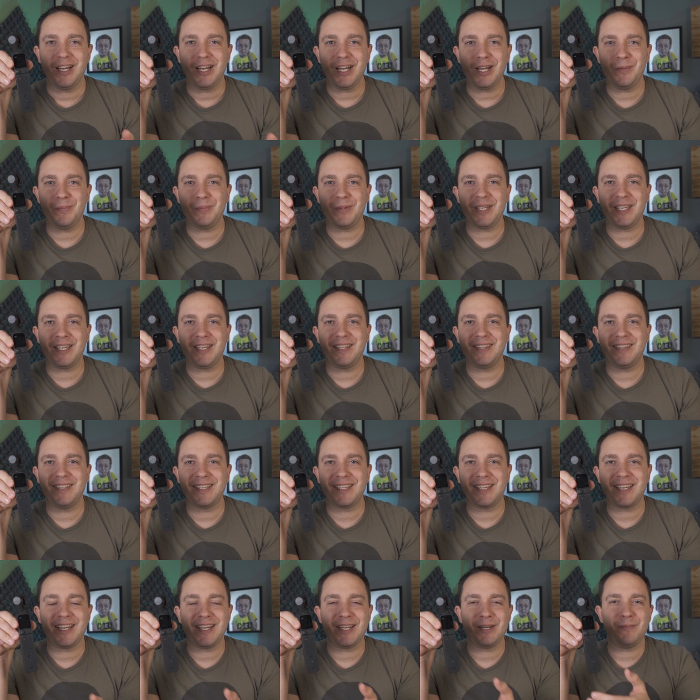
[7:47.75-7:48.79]
update
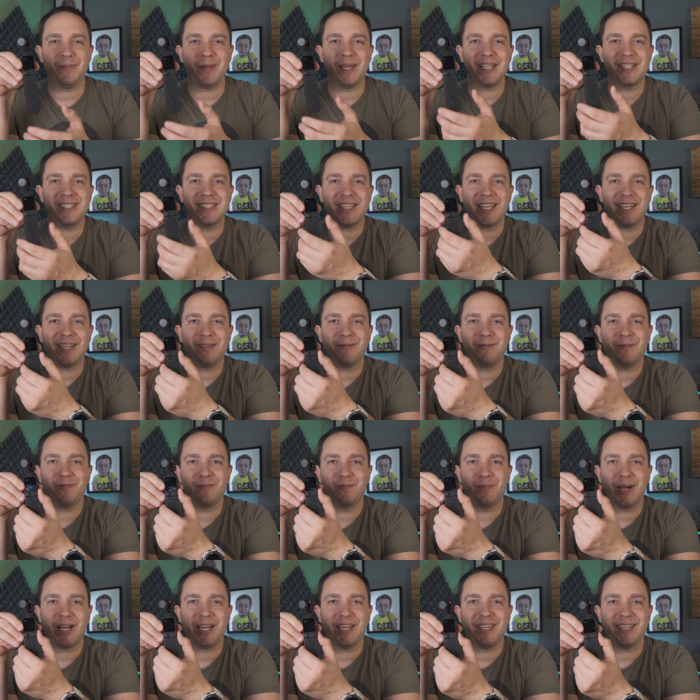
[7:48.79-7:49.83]
that kind of makes that,
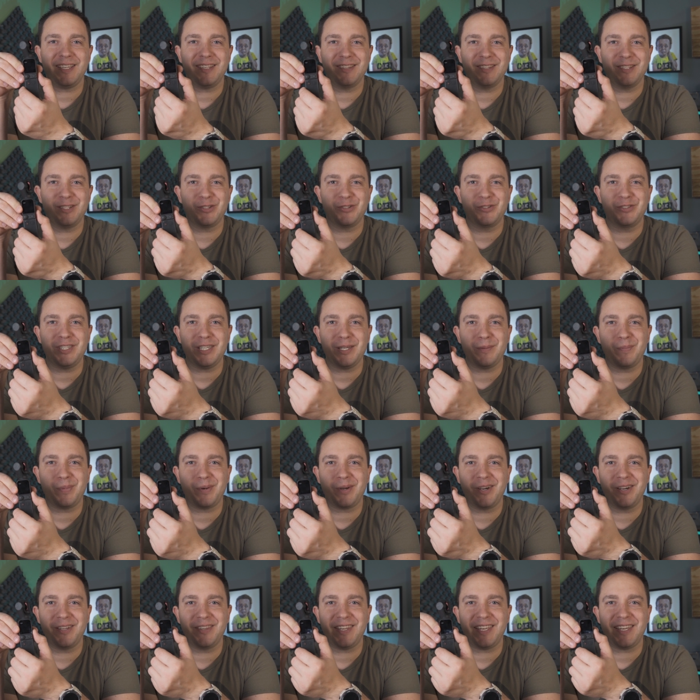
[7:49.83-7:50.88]
my little tip
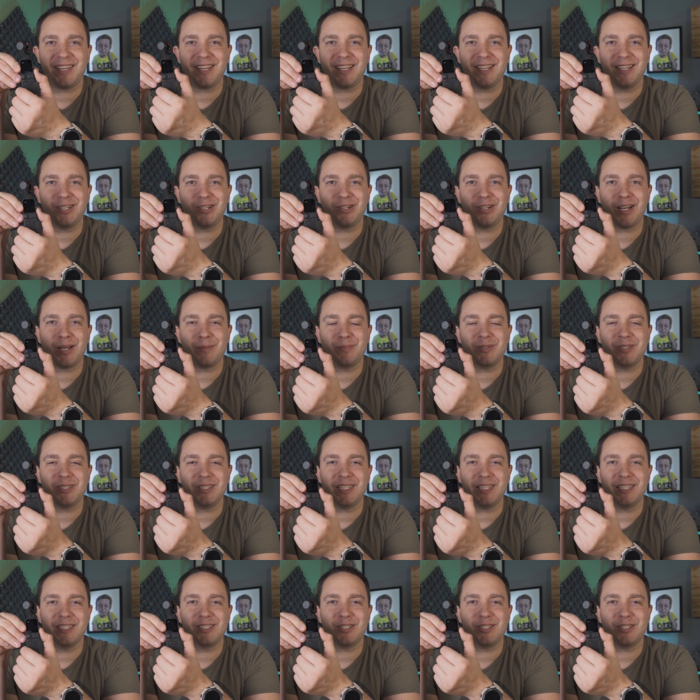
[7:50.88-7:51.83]
on that, a little obsolete.